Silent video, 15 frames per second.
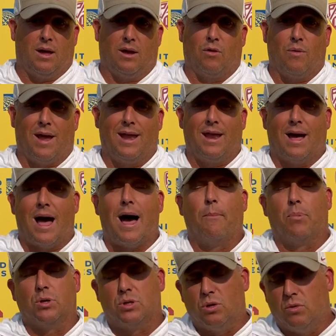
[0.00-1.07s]
a great
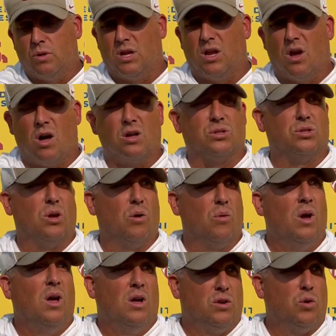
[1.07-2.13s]
opportunity also
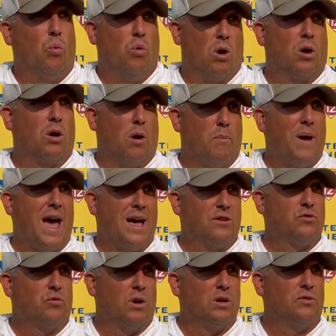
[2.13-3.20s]
to work our
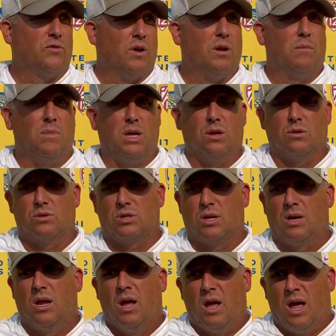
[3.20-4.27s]
pass rush fundamentals,
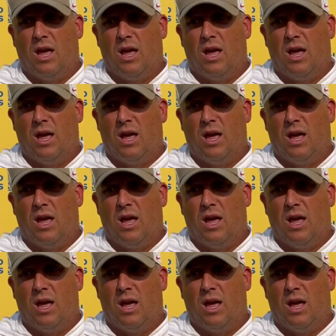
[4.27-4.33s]
and